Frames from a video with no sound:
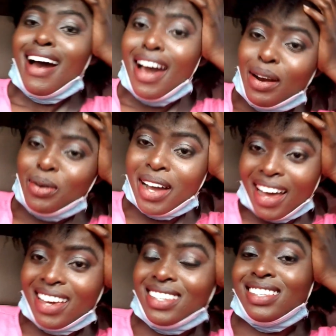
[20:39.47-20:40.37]
Hello
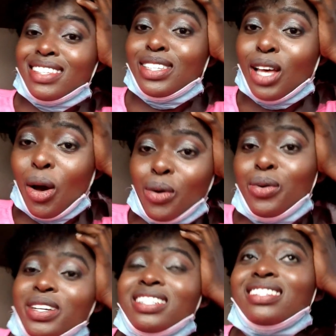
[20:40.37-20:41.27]
guys,
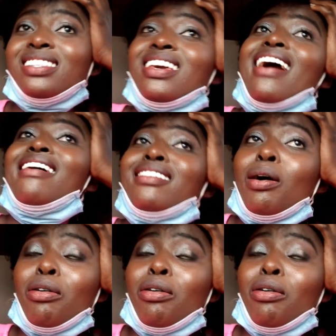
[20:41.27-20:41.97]
so it is the end